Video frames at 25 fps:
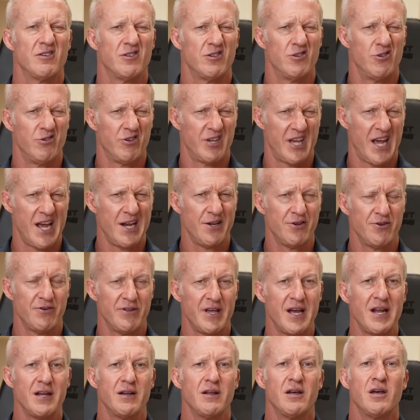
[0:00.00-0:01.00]
You can do
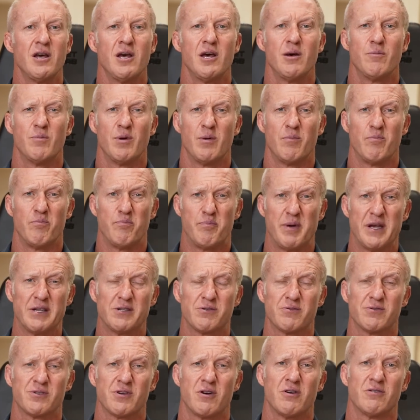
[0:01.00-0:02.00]
that, but
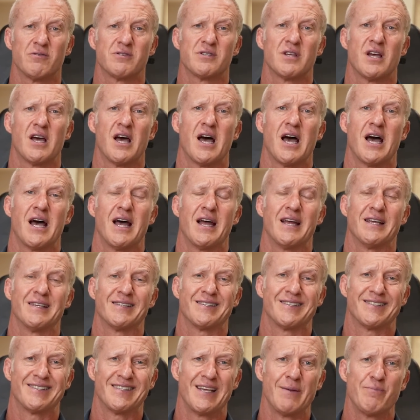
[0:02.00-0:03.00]
best results are
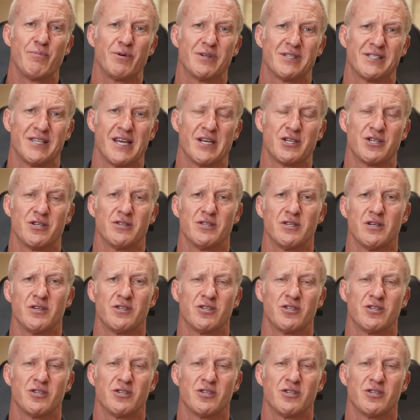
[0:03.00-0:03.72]
as separate sessions.